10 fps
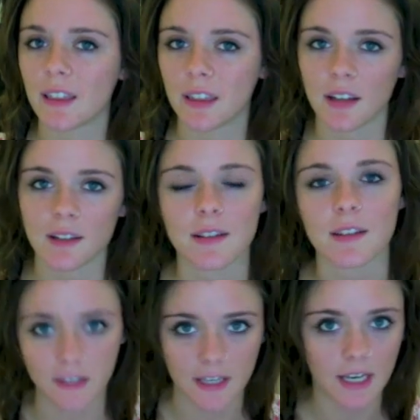things
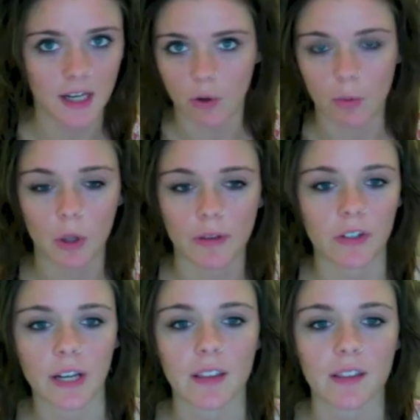and thinking normal
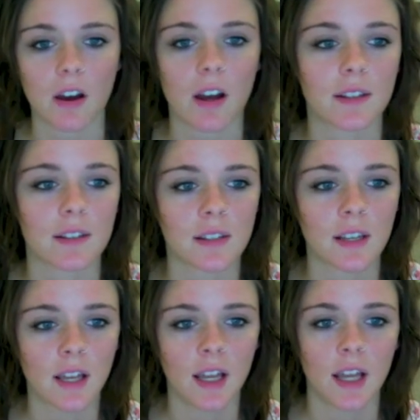everyday thoughts,
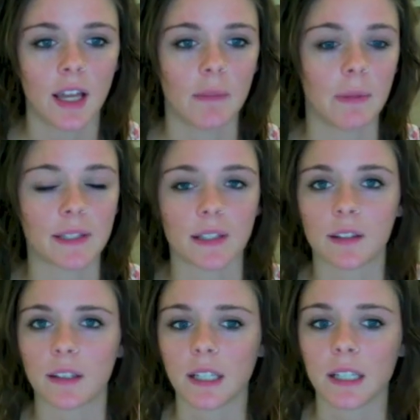
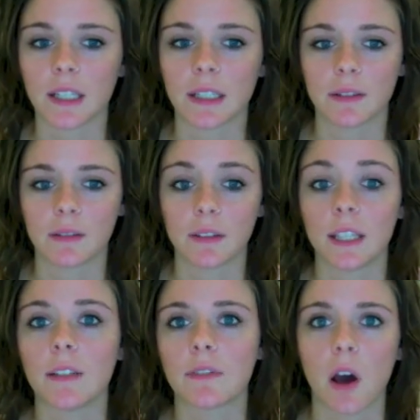basically
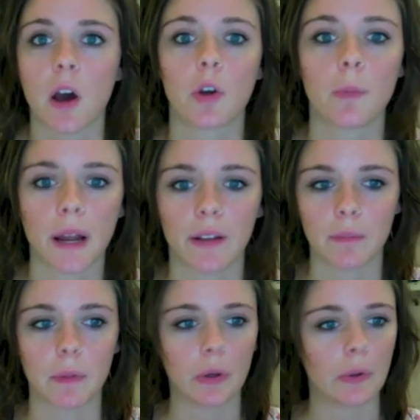leave
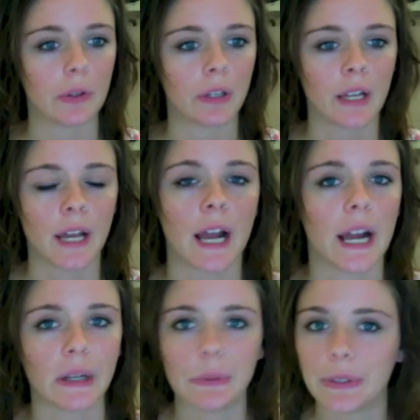autopilot mode,
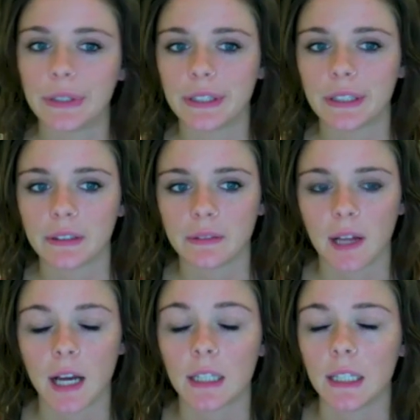I would
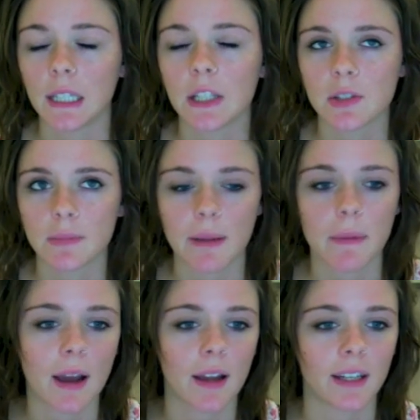unleash my
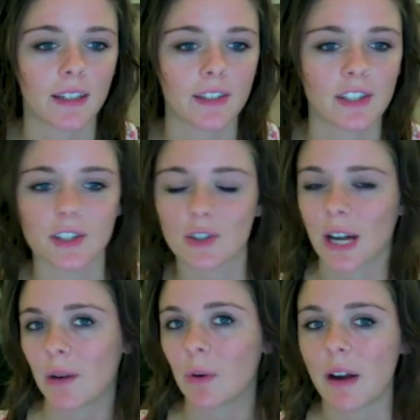mind to
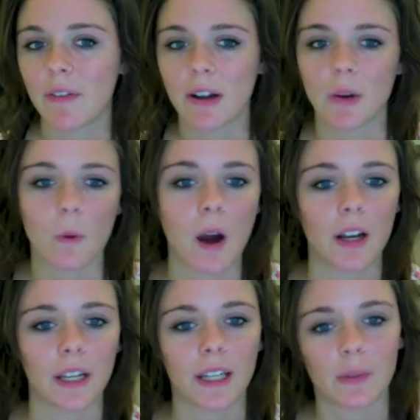stray wherever it
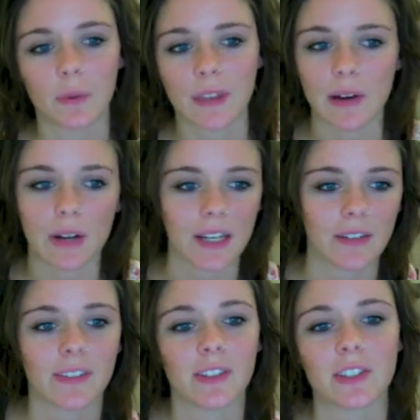wanted without any
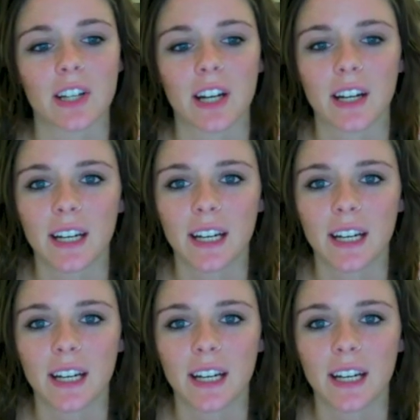filter.